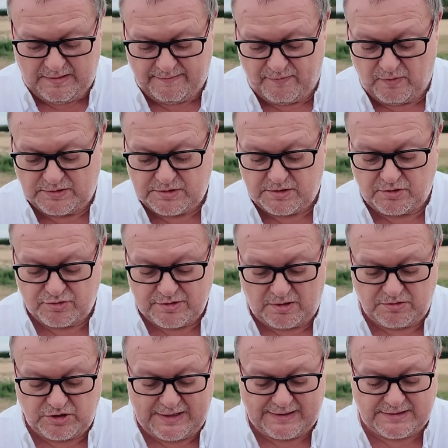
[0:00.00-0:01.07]
voice
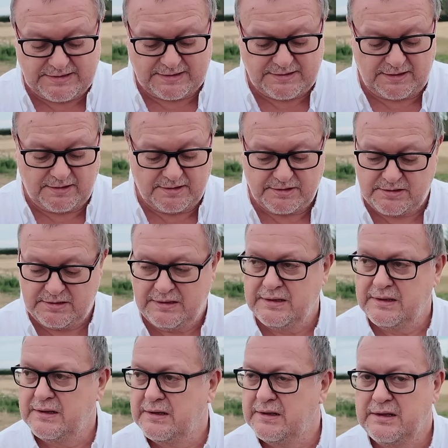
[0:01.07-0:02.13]
control, check settings.
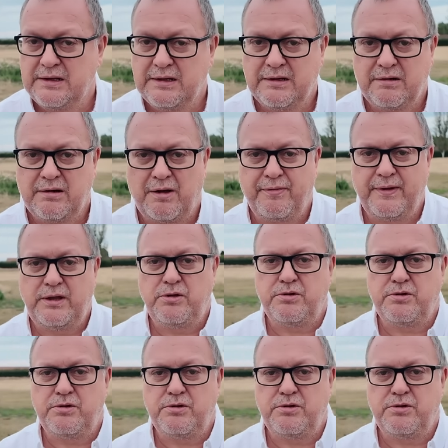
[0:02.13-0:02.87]
I think